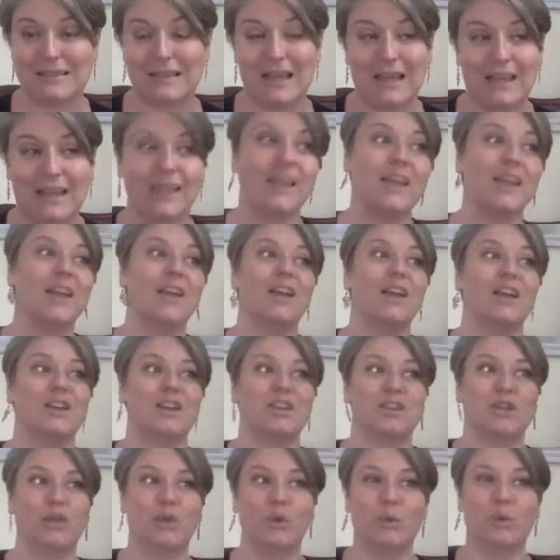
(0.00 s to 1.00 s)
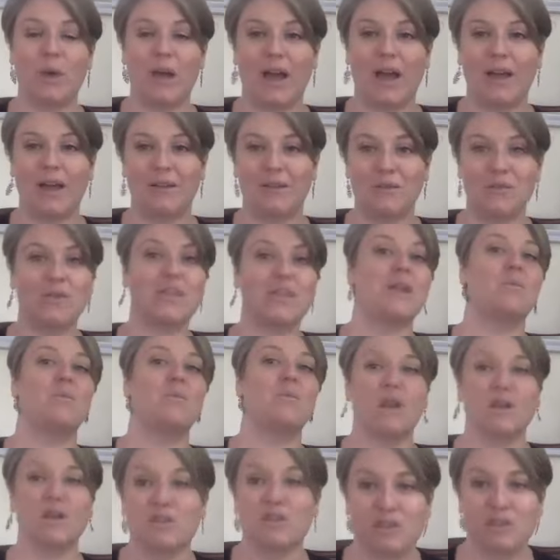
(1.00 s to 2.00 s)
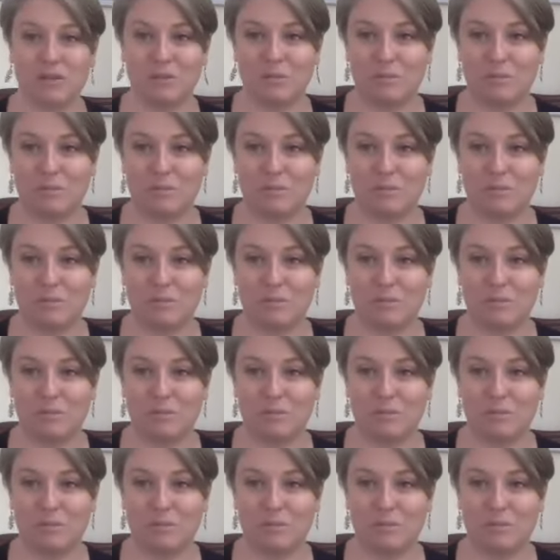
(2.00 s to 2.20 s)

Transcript: Like you have, they want you to